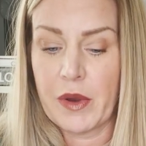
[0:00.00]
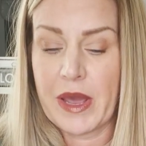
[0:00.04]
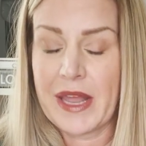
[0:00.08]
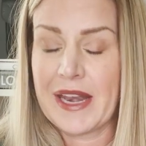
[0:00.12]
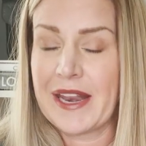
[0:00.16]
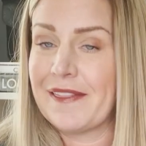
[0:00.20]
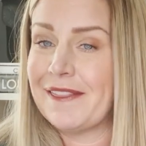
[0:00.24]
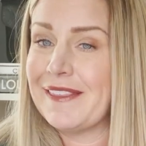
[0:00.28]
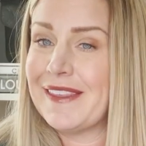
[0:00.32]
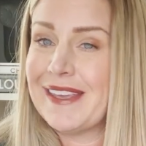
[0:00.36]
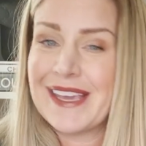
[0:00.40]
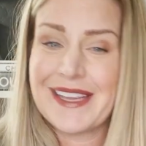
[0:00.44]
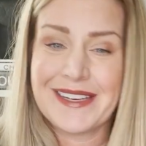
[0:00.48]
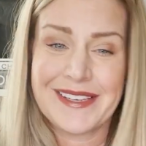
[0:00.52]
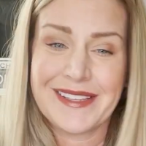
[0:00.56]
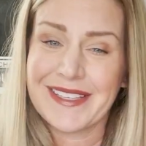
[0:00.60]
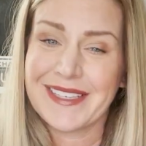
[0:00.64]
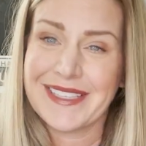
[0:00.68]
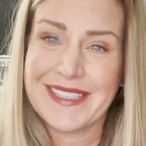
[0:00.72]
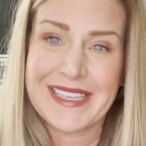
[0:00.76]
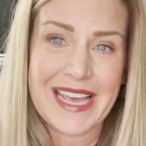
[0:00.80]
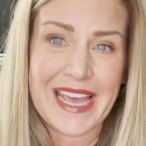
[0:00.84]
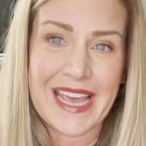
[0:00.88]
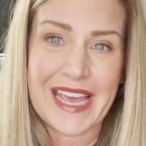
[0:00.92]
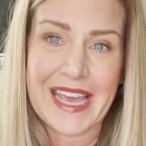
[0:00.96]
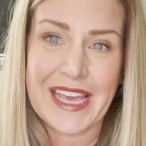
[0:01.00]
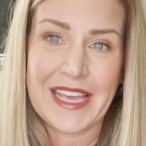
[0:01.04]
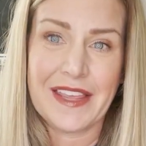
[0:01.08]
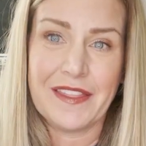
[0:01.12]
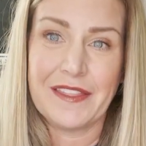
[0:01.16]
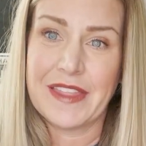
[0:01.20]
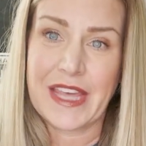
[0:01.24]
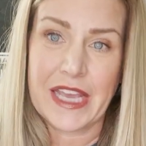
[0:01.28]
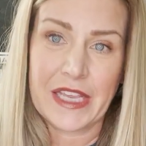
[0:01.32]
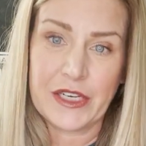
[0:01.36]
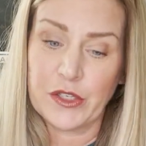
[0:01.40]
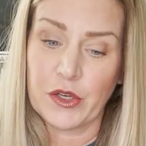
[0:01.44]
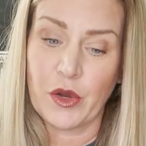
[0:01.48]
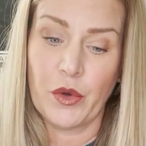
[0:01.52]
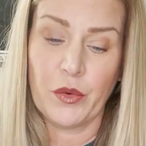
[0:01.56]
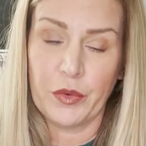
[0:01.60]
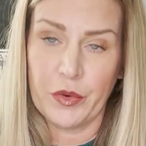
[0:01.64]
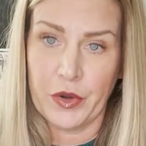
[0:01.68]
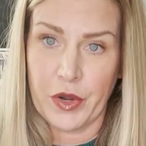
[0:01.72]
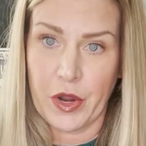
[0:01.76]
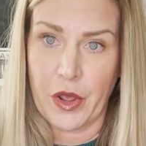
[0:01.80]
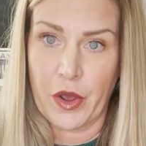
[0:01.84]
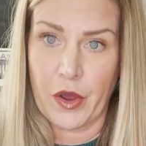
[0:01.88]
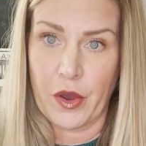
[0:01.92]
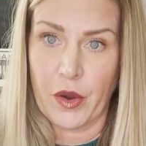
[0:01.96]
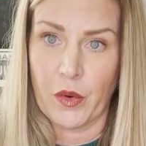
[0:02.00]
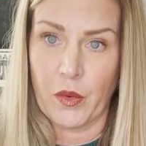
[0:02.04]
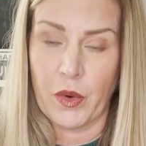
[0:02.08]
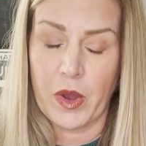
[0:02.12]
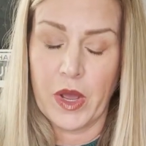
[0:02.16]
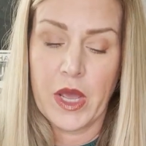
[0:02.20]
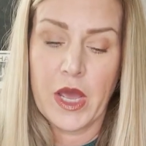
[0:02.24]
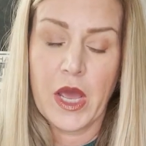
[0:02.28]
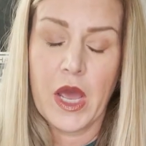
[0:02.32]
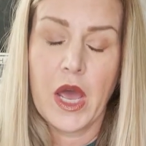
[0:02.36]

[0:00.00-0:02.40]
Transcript: And at the end of the day, they don't know.